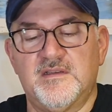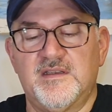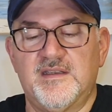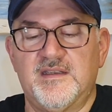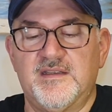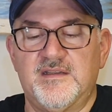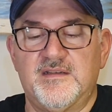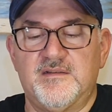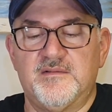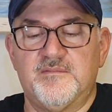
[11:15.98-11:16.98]

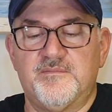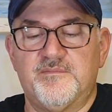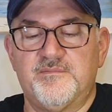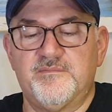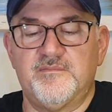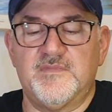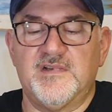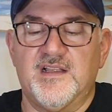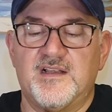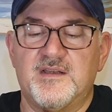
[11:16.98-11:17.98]
and
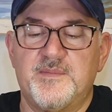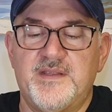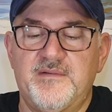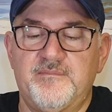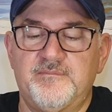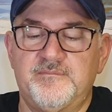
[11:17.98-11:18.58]
lock them in.